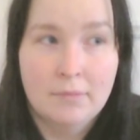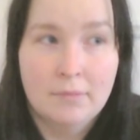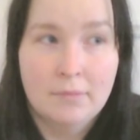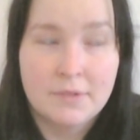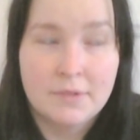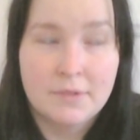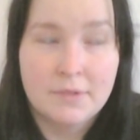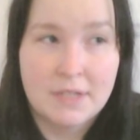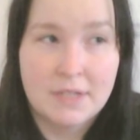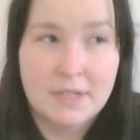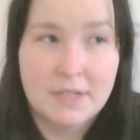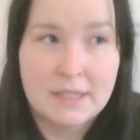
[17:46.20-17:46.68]

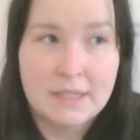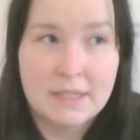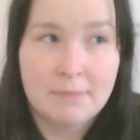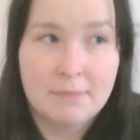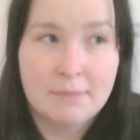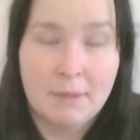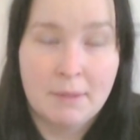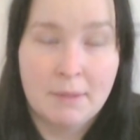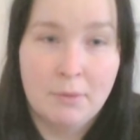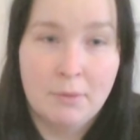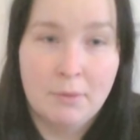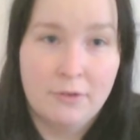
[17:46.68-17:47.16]
since
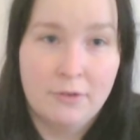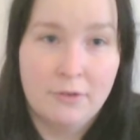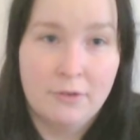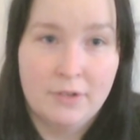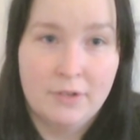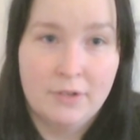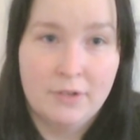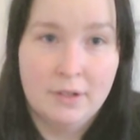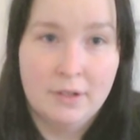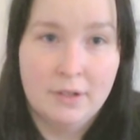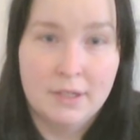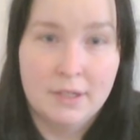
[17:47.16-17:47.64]
my
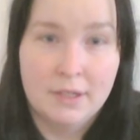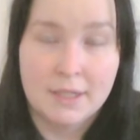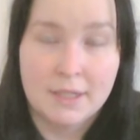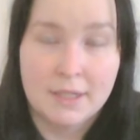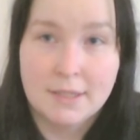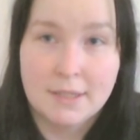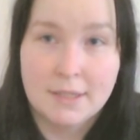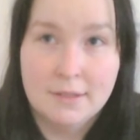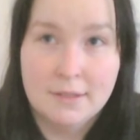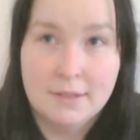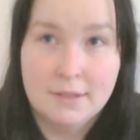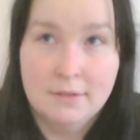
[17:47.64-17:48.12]
boyfriend
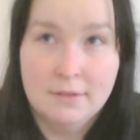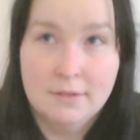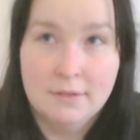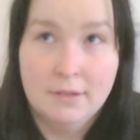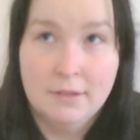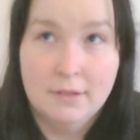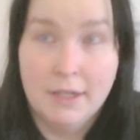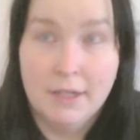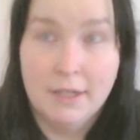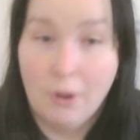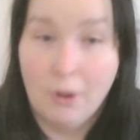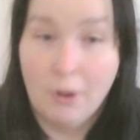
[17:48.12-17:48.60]
is
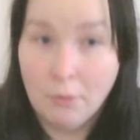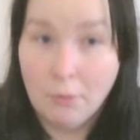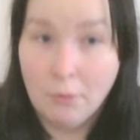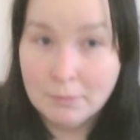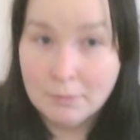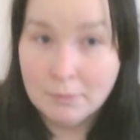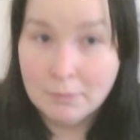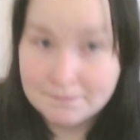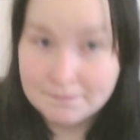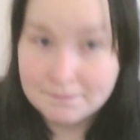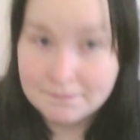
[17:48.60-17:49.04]
at home